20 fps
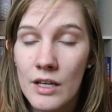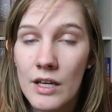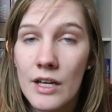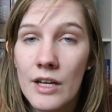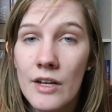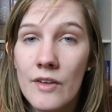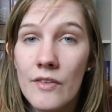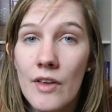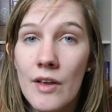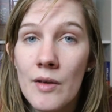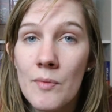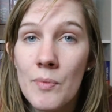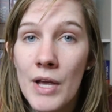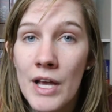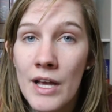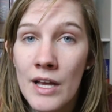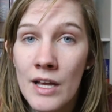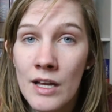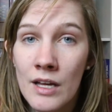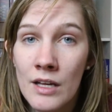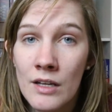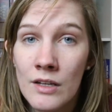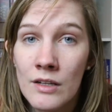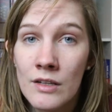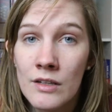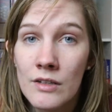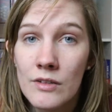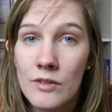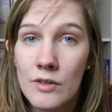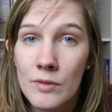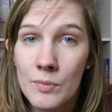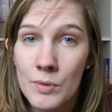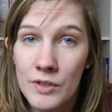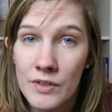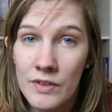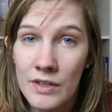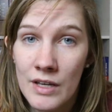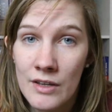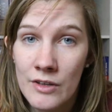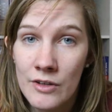It is a pain to
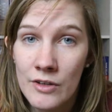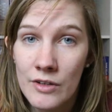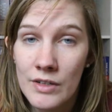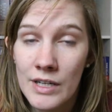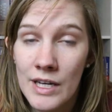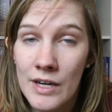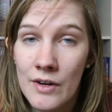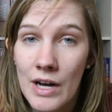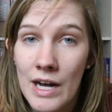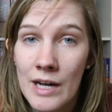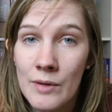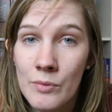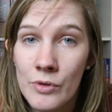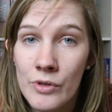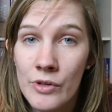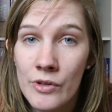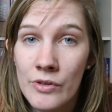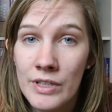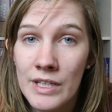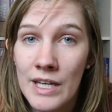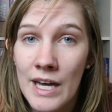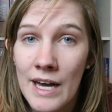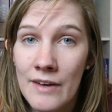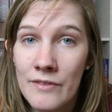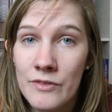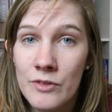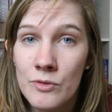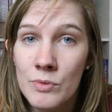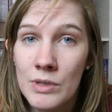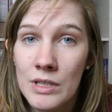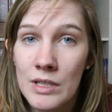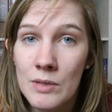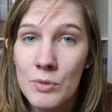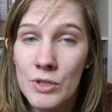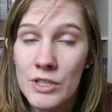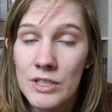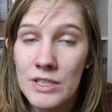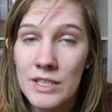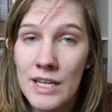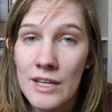put together. Now, I will only have to really
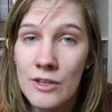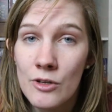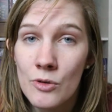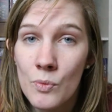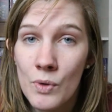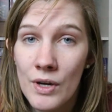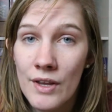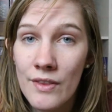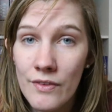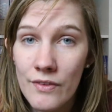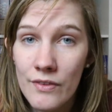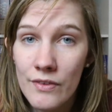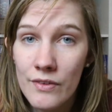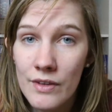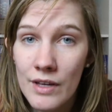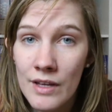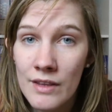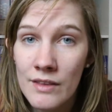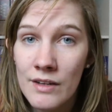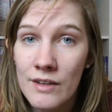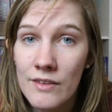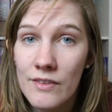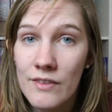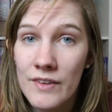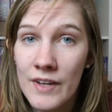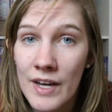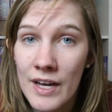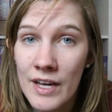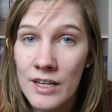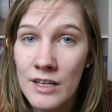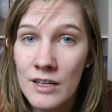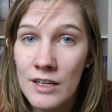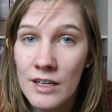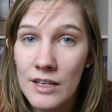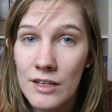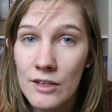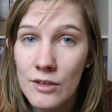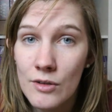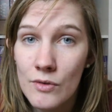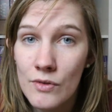put it together once and then it's done and I
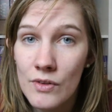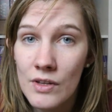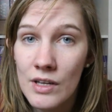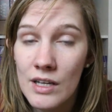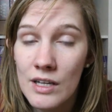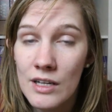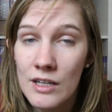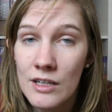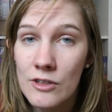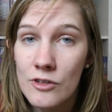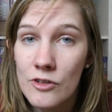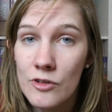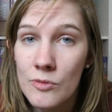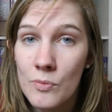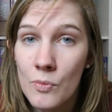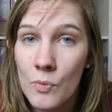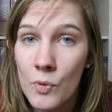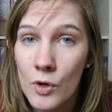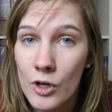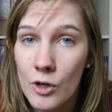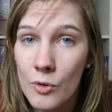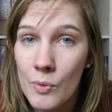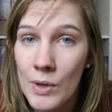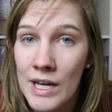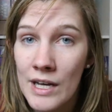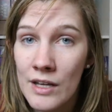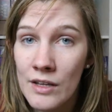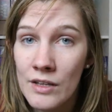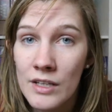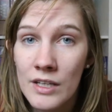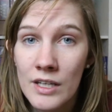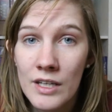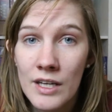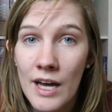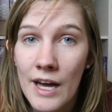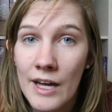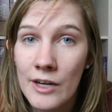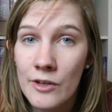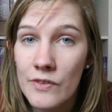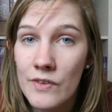can use it and it should work well.
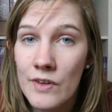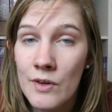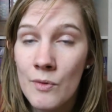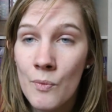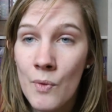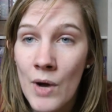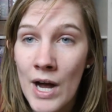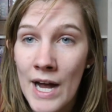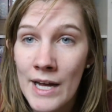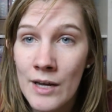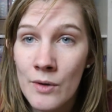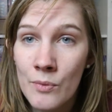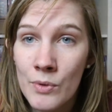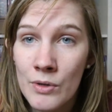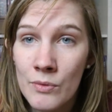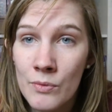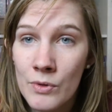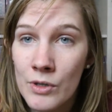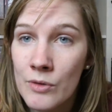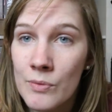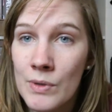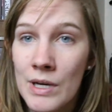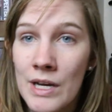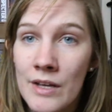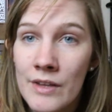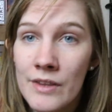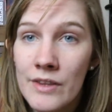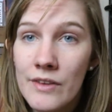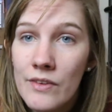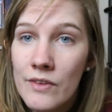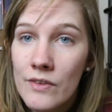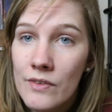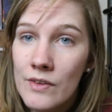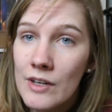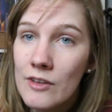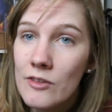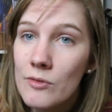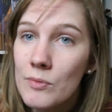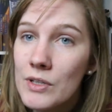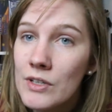I don't see why it wouldn't work well. This is
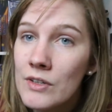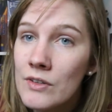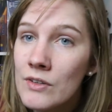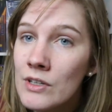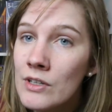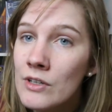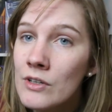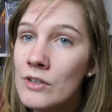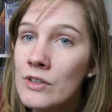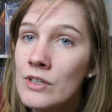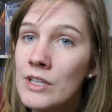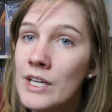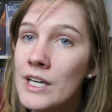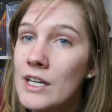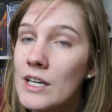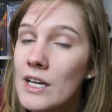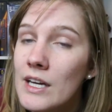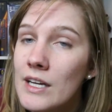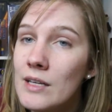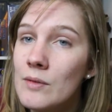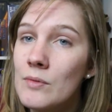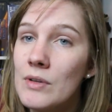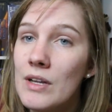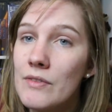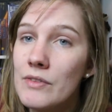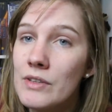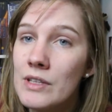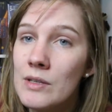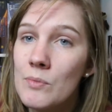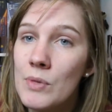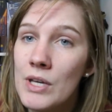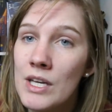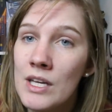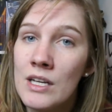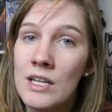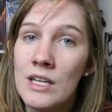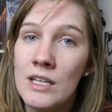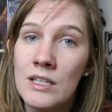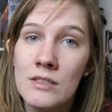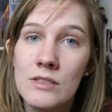nice material. Like, I can definitely
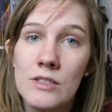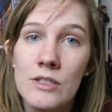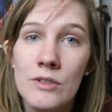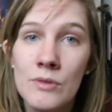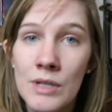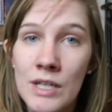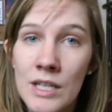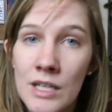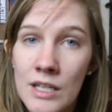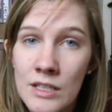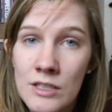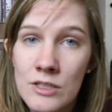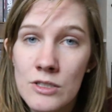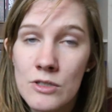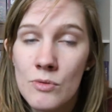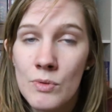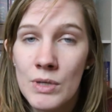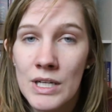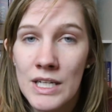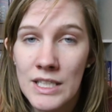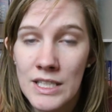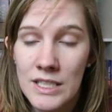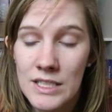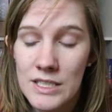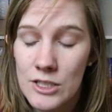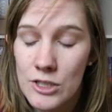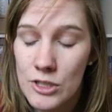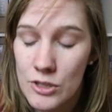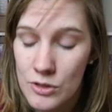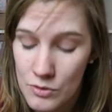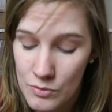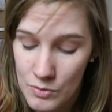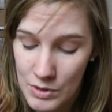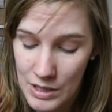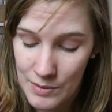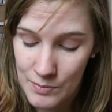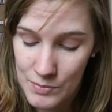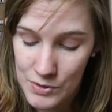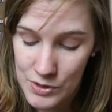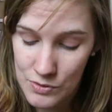pin into it and do what I need to do
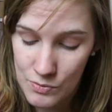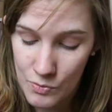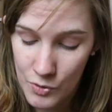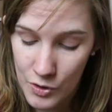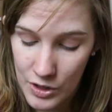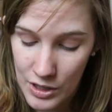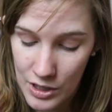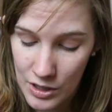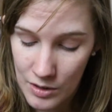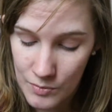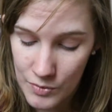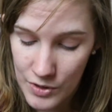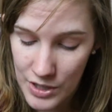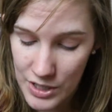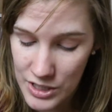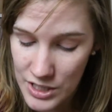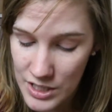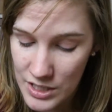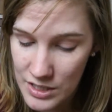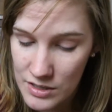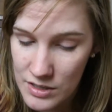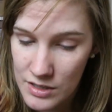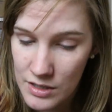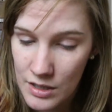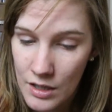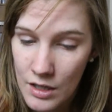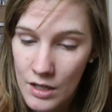when I'm working on projects.